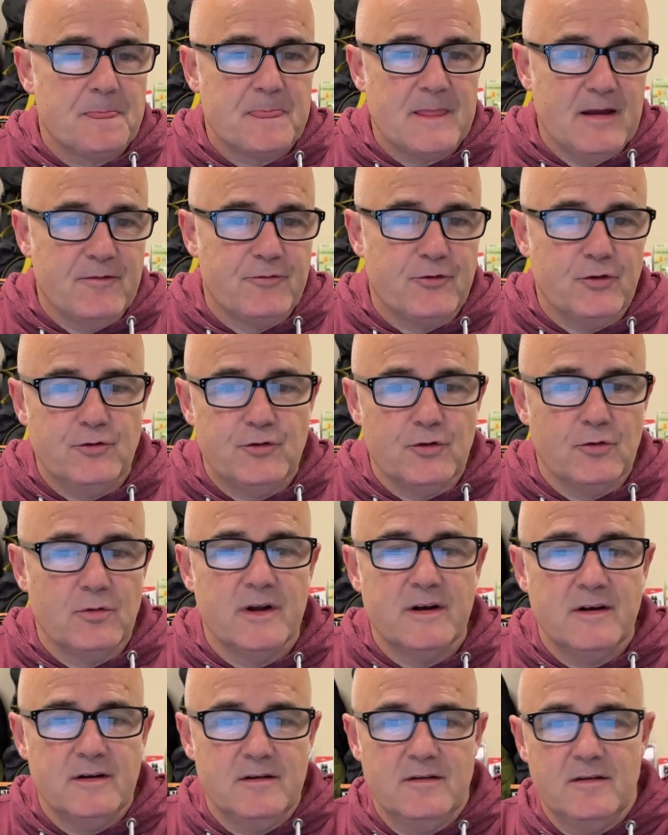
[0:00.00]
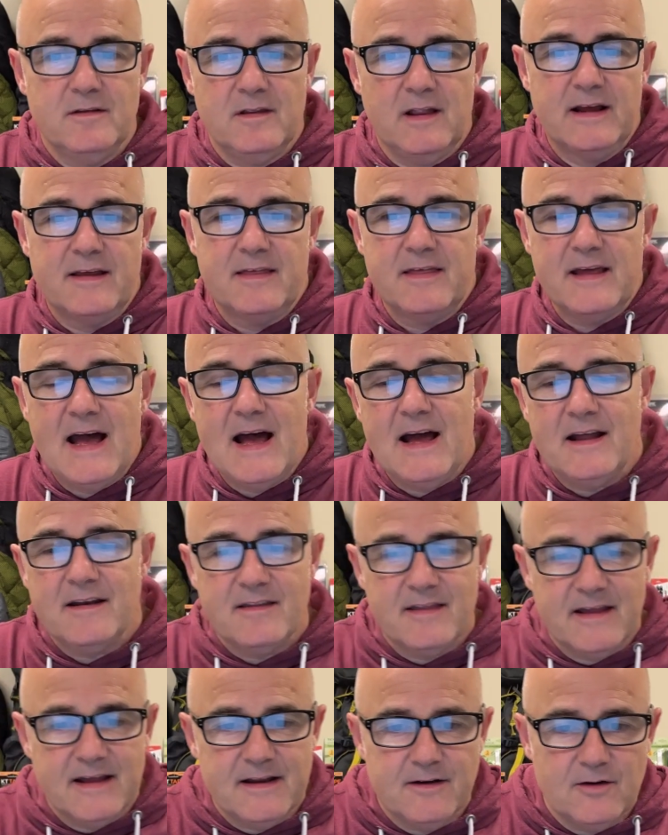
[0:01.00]
If you do it like that,
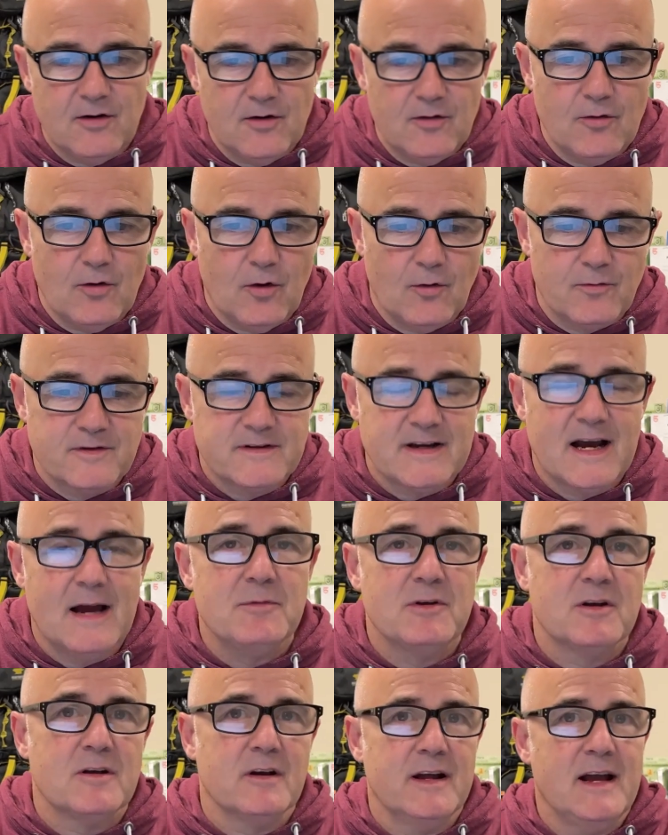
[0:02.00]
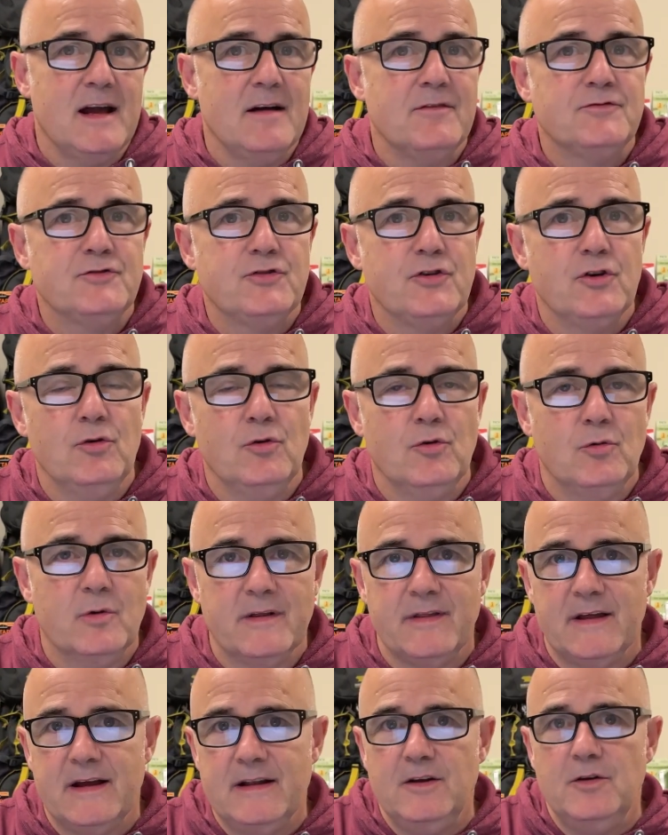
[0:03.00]
then over time you're going to have 2,
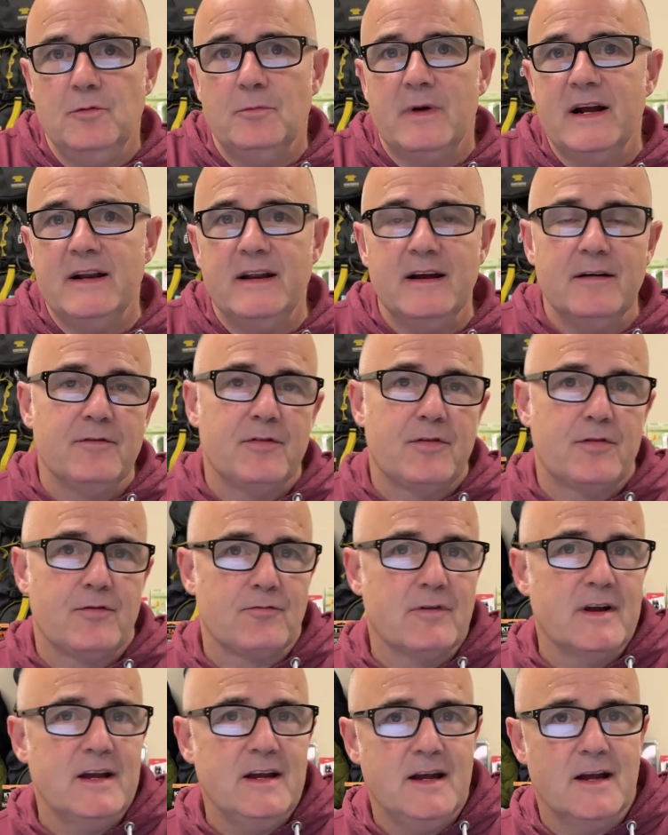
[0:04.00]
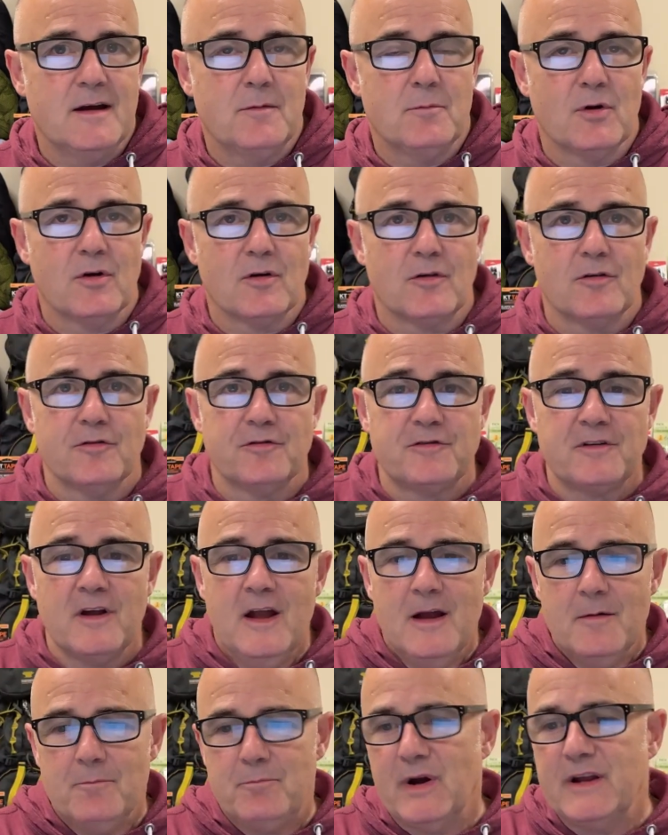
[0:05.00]
and then you might have 3 hamburgers,
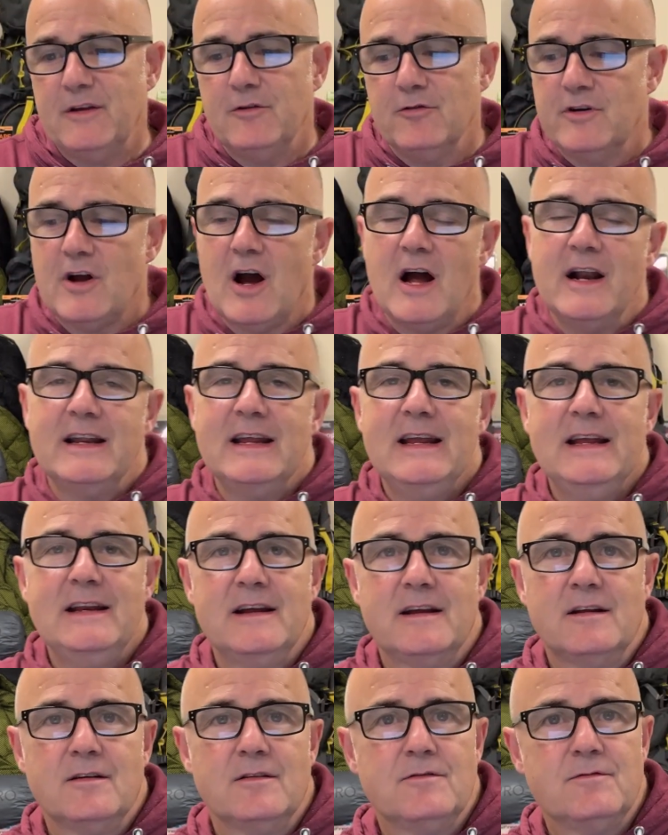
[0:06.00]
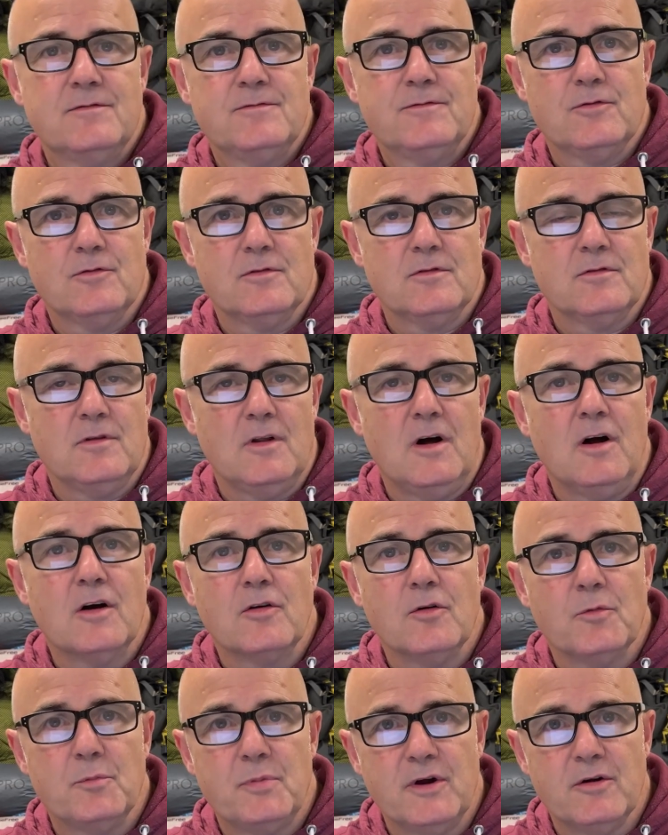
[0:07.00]
but you're not eating for a
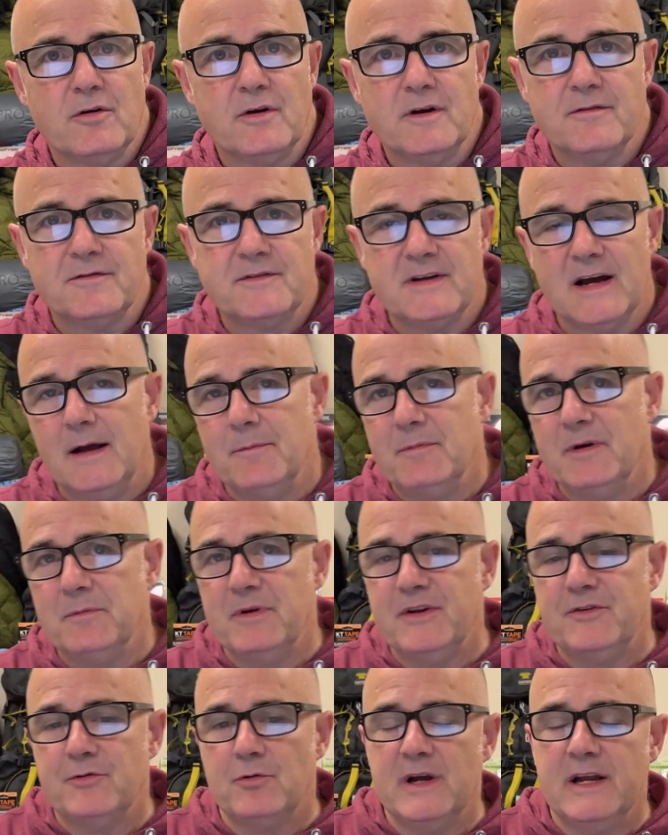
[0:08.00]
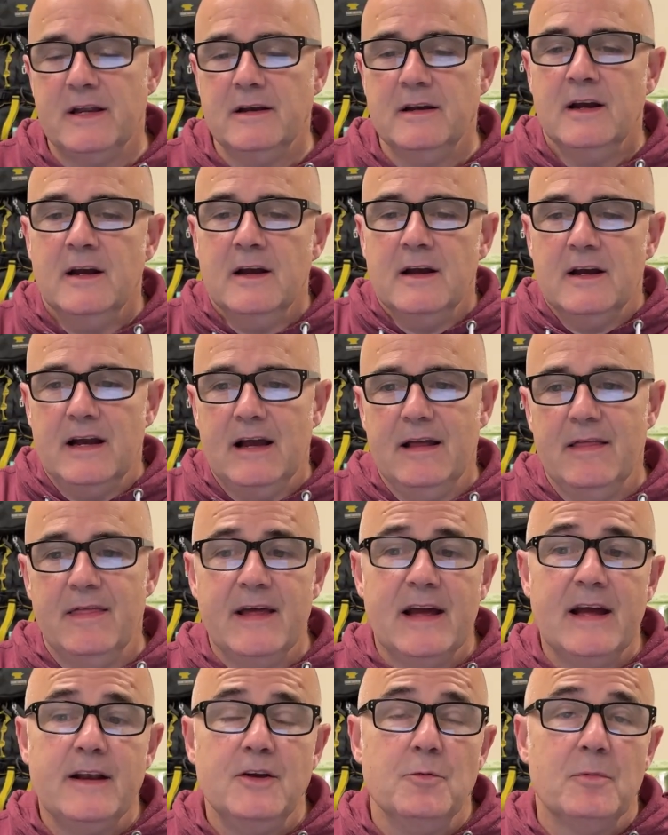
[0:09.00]
longer period of time in between. And
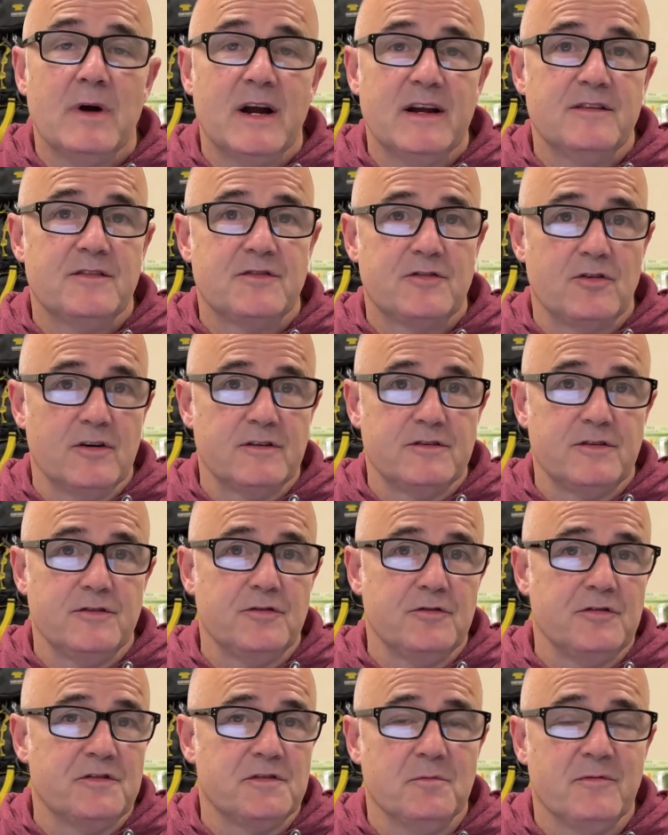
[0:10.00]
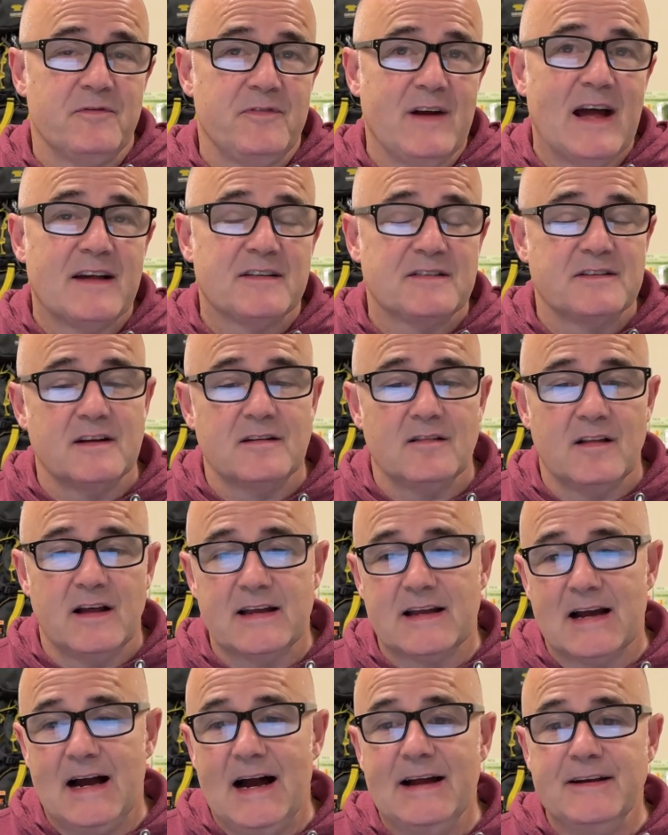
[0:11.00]
then you might start to do some fasting
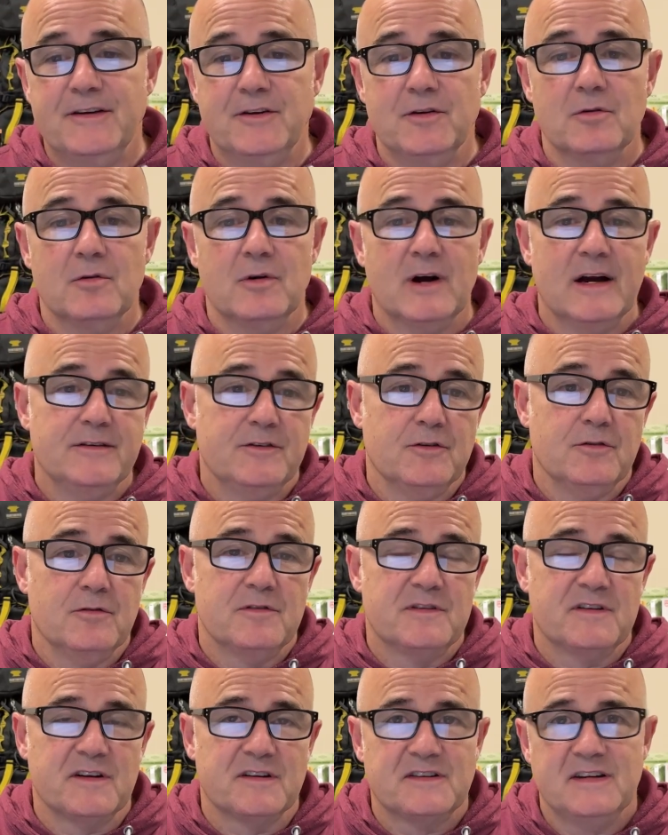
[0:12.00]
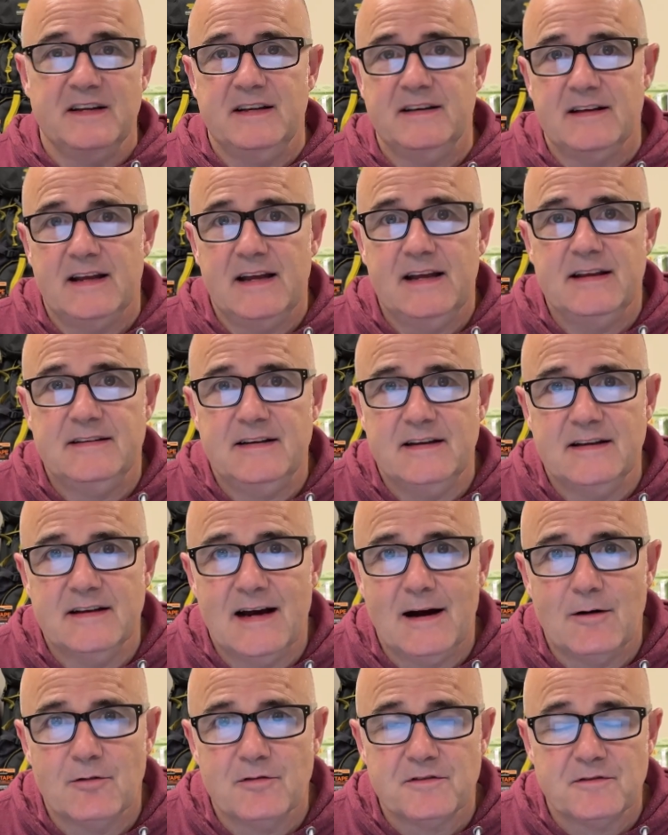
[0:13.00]
like I do. I do 16 to 18
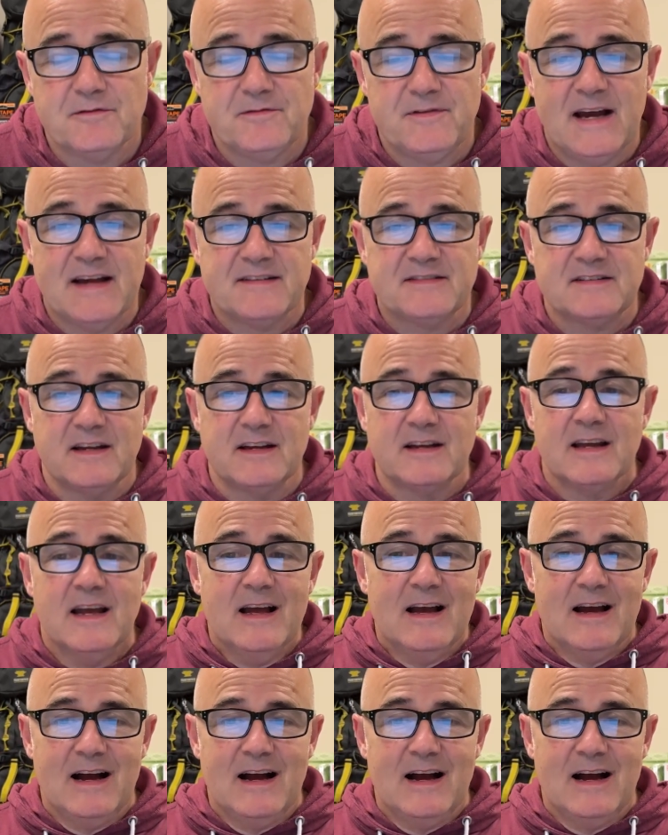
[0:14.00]
hours of fasting.